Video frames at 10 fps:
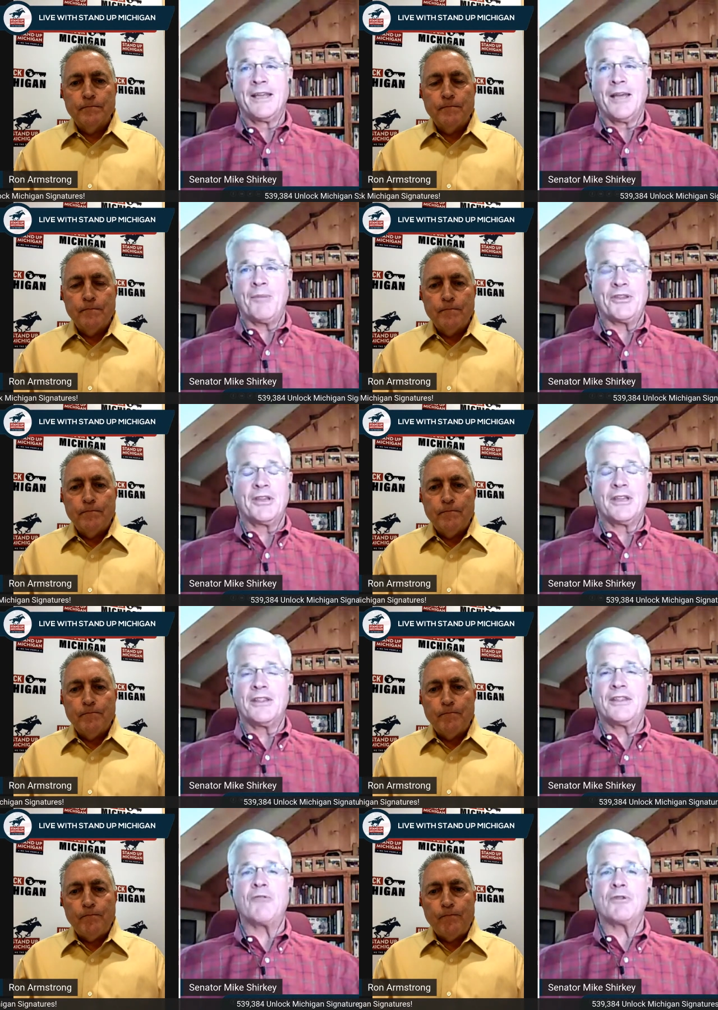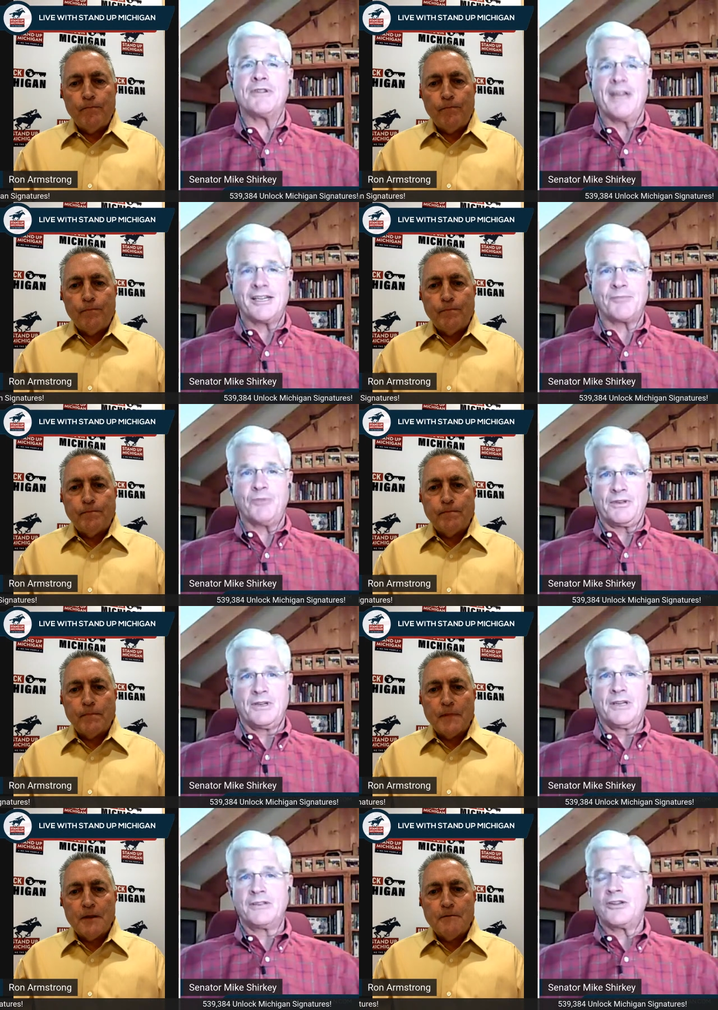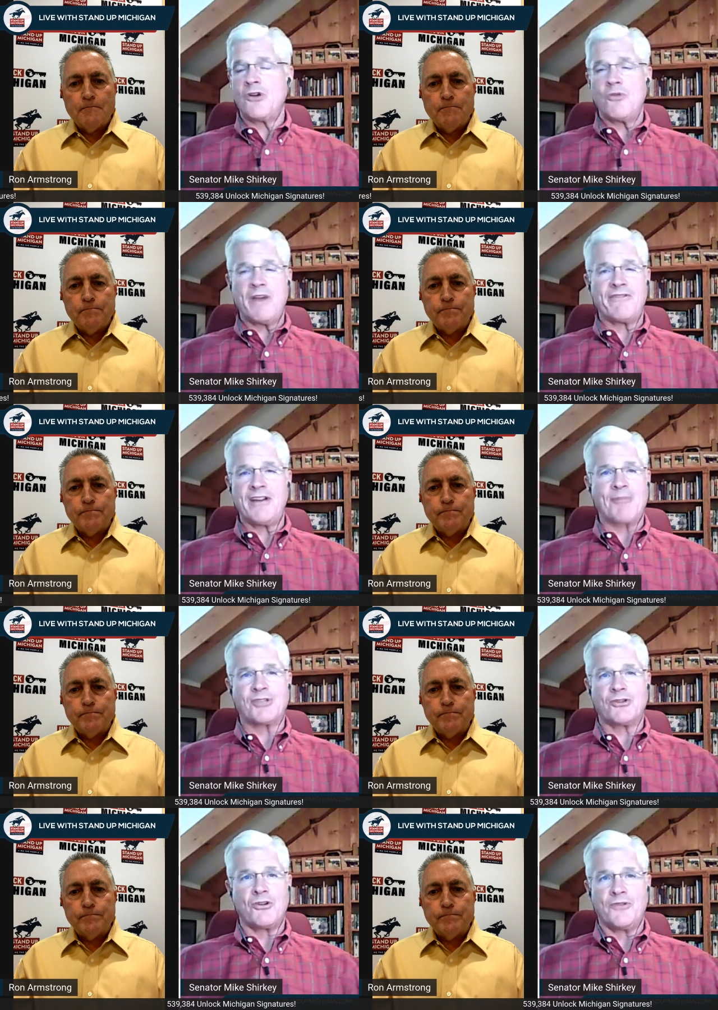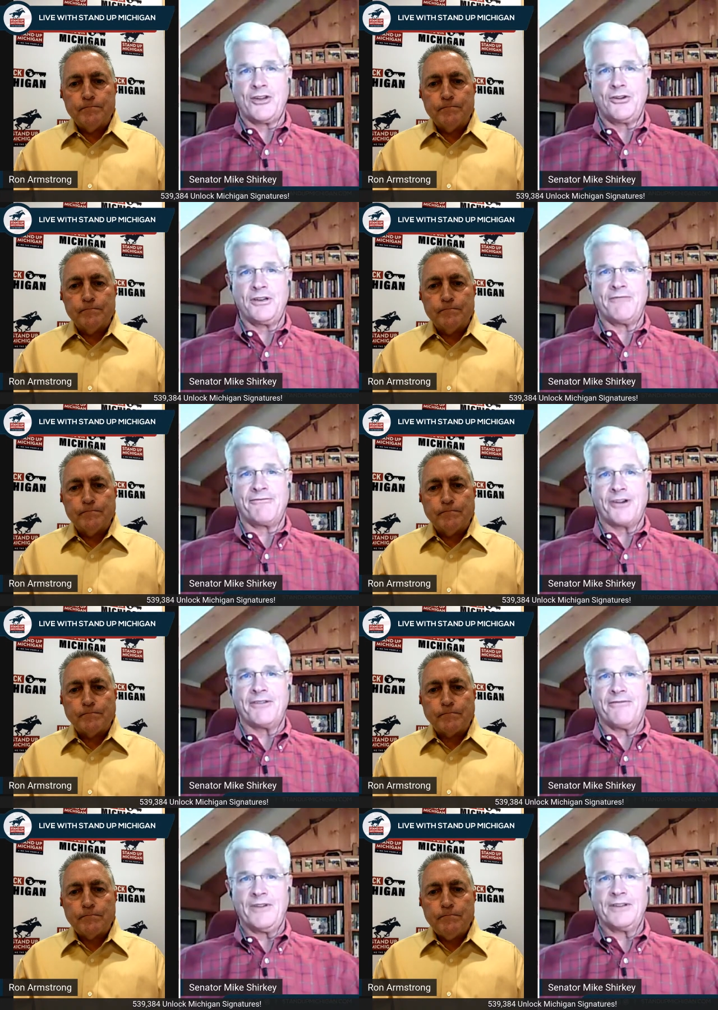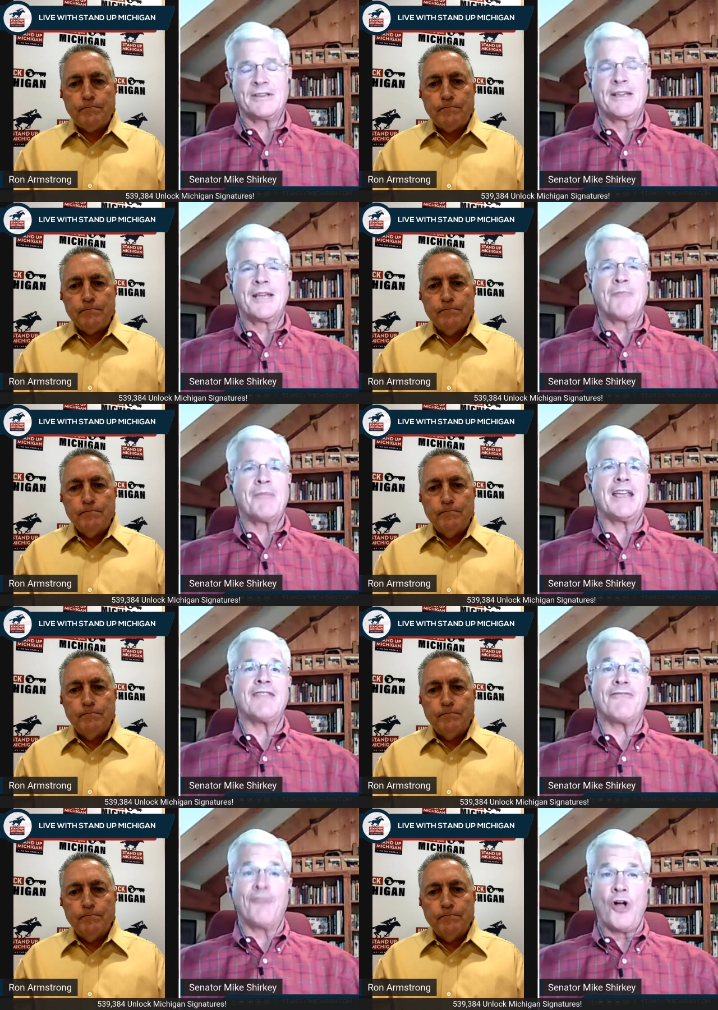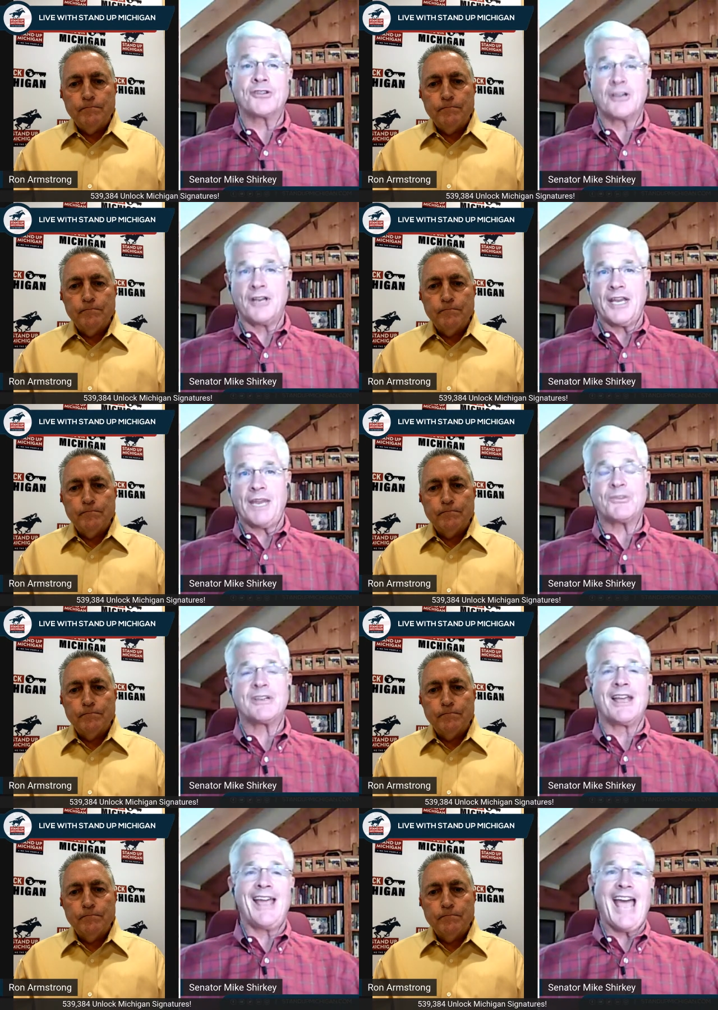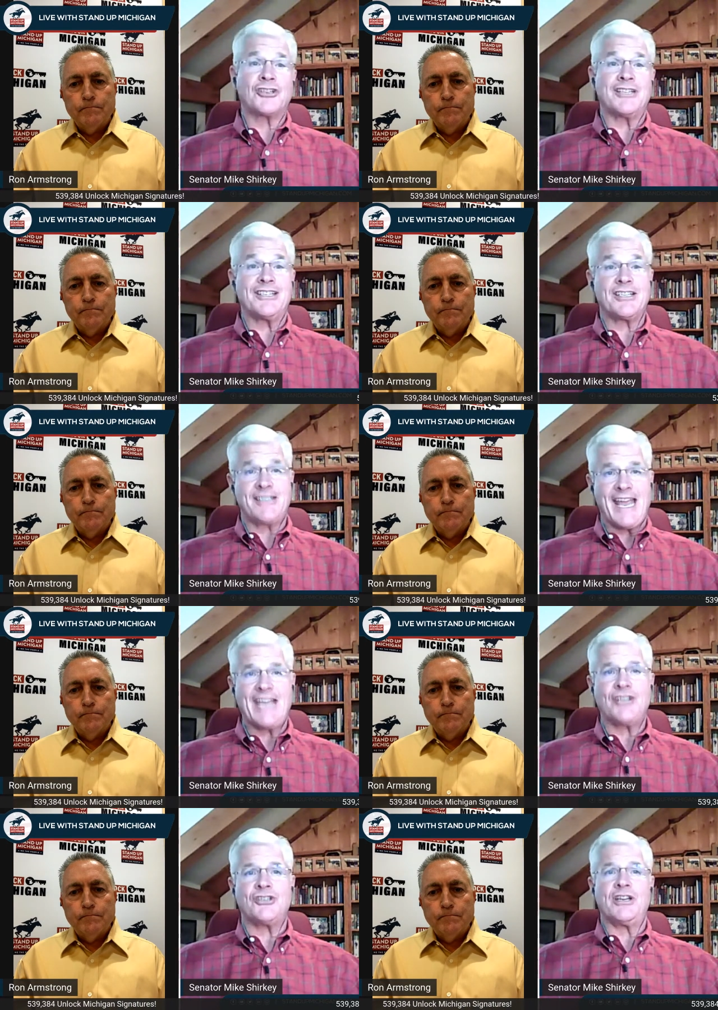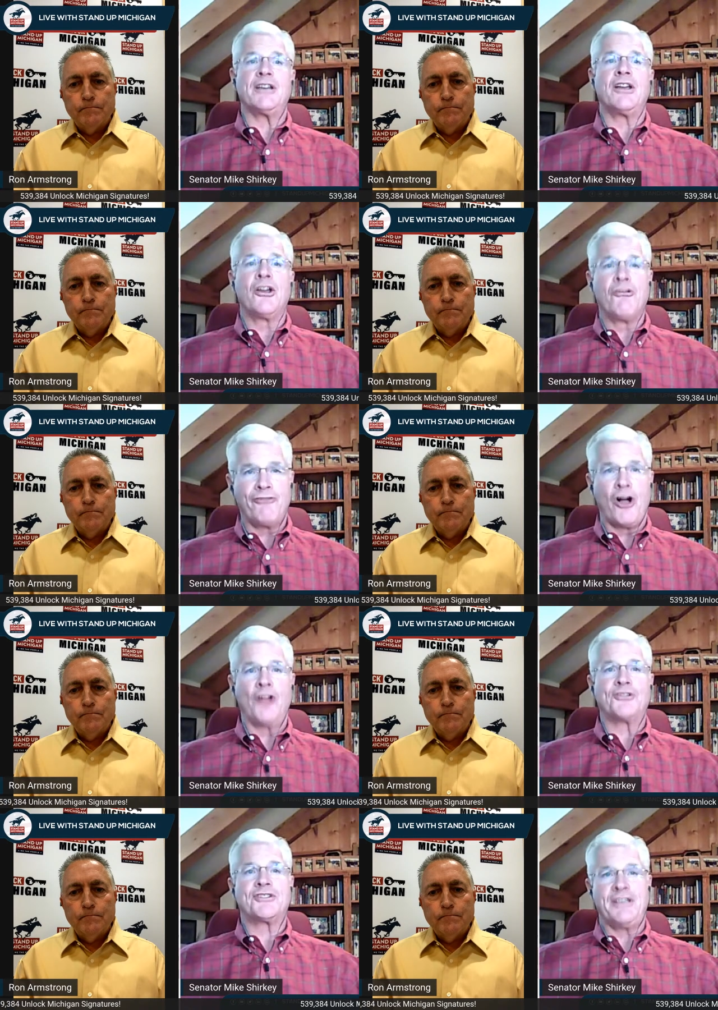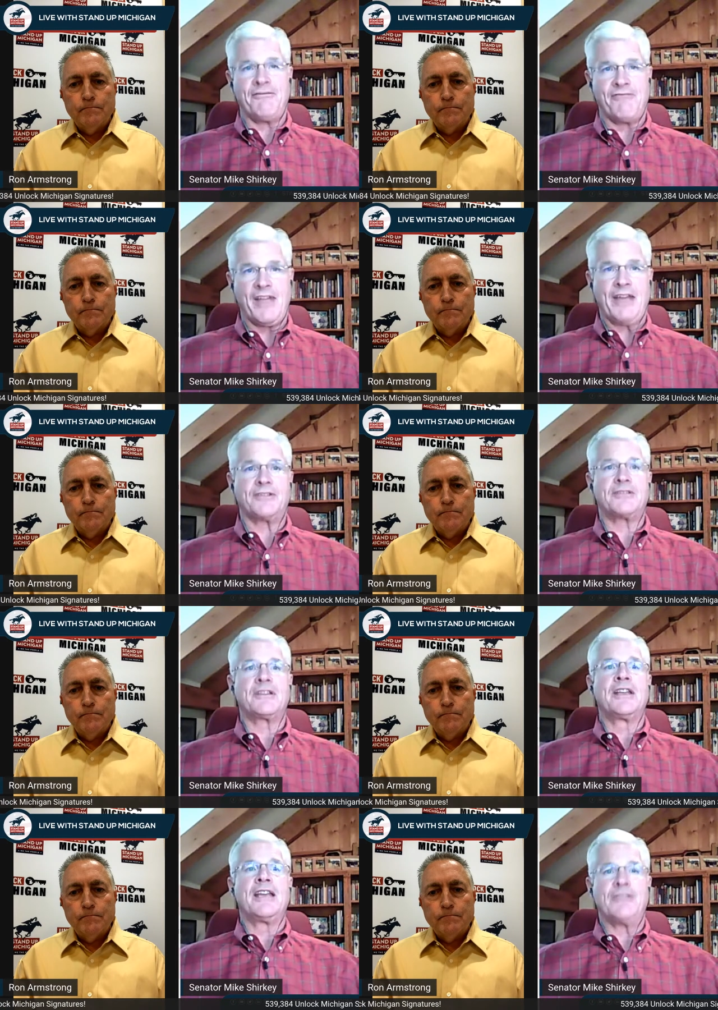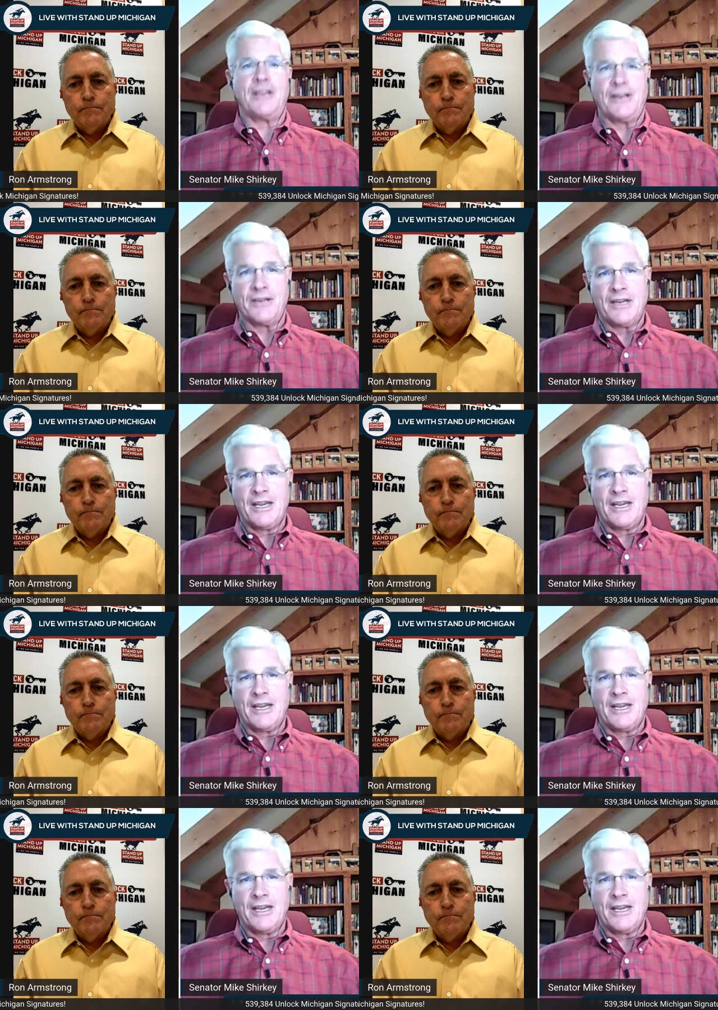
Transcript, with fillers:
Speaker 1: But they were desperate to throw every obstacle they could in front of us, making false claims, actually staging false events, and then a,